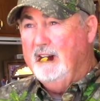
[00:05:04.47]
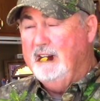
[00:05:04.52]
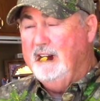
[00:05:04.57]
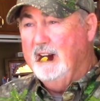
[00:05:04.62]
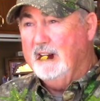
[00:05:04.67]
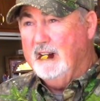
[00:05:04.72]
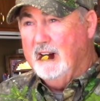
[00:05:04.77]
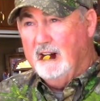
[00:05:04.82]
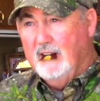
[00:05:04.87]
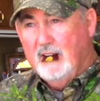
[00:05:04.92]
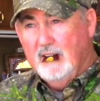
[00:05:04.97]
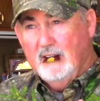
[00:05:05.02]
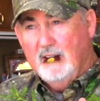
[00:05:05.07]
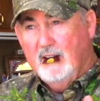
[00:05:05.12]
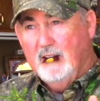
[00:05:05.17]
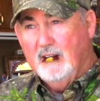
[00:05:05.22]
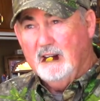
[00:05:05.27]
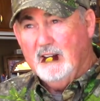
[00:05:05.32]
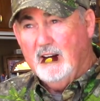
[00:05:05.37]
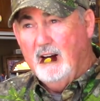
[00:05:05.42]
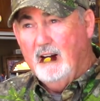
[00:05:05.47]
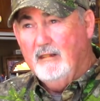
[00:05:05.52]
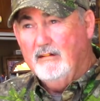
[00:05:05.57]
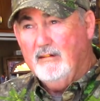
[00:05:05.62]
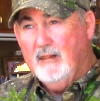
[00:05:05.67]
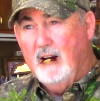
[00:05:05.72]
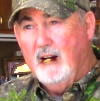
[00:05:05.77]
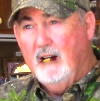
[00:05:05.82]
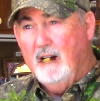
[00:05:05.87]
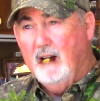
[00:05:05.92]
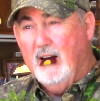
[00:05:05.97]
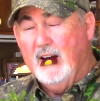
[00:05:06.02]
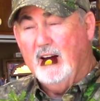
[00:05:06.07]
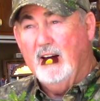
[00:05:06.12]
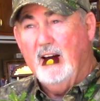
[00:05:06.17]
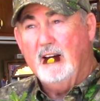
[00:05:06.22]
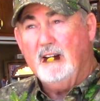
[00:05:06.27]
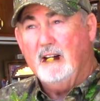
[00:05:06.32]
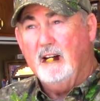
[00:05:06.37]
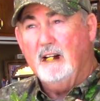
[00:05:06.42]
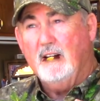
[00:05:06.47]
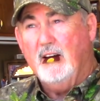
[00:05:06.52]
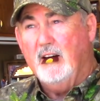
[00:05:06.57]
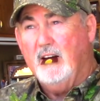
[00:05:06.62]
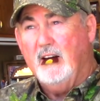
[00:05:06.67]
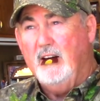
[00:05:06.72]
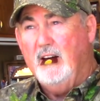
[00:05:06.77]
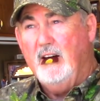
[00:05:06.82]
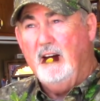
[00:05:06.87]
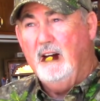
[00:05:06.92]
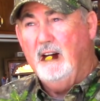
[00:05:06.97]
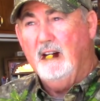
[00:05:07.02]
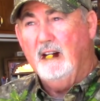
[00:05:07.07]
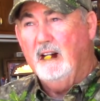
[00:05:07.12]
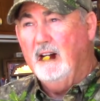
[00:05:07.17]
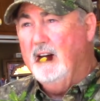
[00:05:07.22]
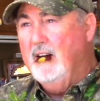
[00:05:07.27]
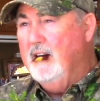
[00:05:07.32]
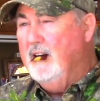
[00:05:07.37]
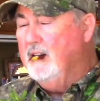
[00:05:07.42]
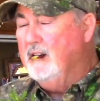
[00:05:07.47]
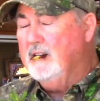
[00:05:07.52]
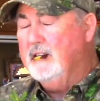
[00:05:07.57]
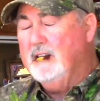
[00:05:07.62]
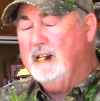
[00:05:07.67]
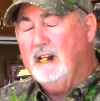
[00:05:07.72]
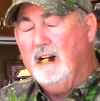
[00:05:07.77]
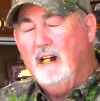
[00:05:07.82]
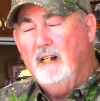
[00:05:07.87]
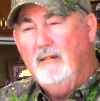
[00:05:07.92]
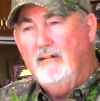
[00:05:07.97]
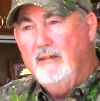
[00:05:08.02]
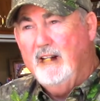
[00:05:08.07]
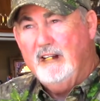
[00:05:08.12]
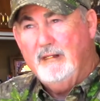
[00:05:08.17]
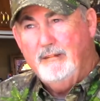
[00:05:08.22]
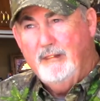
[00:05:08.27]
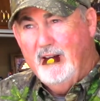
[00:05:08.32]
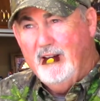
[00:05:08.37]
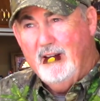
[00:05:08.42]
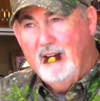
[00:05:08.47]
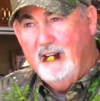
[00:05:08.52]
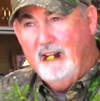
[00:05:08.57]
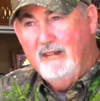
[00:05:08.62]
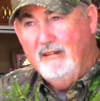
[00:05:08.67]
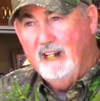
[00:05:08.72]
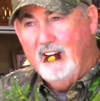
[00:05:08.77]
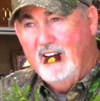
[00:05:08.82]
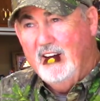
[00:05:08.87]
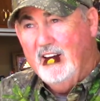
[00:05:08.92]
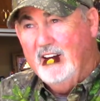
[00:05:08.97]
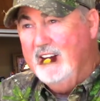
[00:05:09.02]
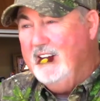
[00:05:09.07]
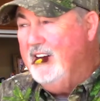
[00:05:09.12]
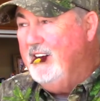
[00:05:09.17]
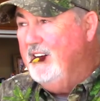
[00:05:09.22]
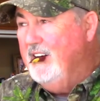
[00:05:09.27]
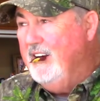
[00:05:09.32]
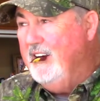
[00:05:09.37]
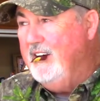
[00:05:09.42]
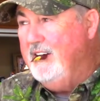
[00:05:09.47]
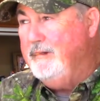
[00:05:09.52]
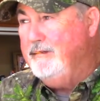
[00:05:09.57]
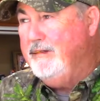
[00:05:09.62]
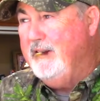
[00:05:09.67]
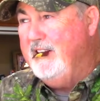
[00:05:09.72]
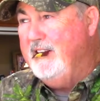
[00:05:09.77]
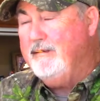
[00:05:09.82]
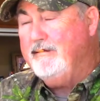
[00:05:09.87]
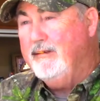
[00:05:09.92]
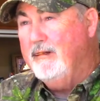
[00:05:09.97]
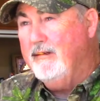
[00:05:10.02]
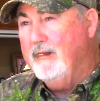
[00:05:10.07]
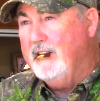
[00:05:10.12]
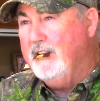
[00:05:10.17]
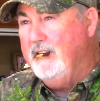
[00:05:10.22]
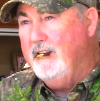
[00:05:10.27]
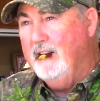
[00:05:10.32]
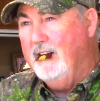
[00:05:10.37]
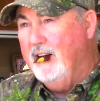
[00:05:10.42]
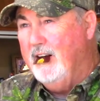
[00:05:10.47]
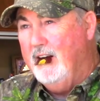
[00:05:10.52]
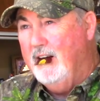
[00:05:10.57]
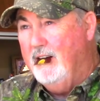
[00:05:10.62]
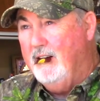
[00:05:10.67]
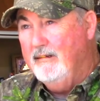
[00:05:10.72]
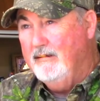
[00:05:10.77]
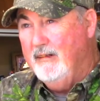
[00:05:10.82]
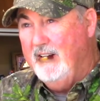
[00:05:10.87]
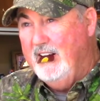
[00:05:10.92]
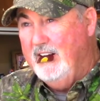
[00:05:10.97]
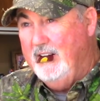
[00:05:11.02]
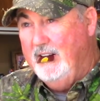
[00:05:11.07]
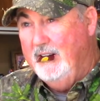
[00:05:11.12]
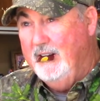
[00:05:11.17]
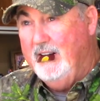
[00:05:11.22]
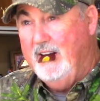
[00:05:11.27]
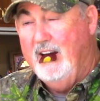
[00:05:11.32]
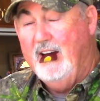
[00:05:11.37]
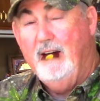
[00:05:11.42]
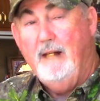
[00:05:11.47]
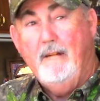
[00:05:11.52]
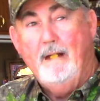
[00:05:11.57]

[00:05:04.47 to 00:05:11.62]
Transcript: just a little soft call like that turkey can hear so much better than you can. He can pinpoint you a long way doing that.